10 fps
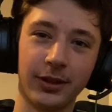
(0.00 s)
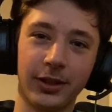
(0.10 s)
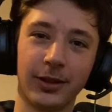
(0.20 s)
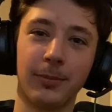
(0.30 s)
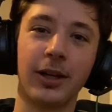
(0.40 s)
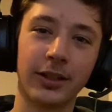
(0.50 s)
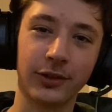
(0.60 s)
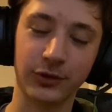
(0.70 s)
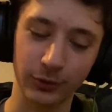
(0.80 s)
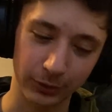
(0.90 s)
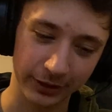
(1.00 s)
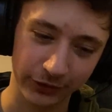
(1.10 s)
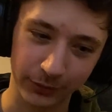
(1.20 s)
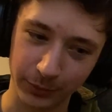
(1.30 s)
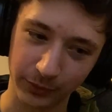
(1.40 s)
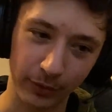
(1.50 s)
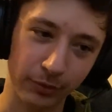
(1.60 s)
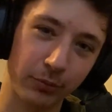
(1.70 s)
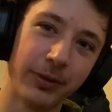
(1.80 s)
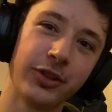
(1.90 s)
my list, your list, with some
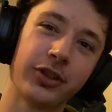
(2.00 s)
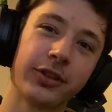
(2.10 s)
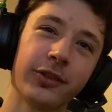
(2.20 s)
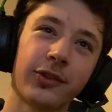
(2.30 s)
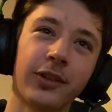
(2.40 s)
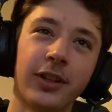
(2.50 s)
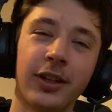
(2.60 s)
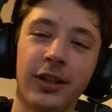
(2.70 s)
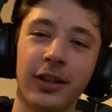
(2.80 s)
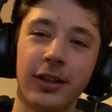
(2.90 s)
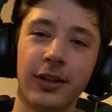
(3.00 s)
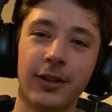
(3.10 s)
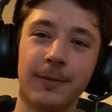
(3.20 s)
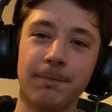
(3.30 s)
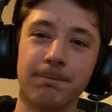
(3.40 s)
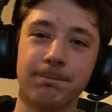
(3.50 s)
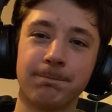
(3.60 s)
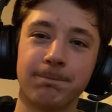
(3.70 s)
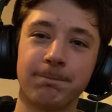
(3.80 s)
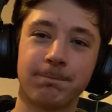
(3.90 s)
honourable mentions.
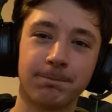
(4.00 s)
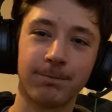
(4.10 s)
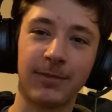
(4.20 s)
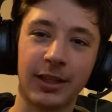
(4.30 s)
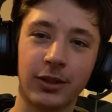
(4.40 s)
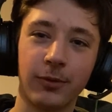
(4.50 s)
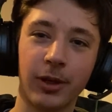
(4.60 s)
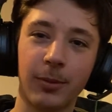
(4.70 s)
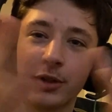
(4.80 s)
Thank you very much for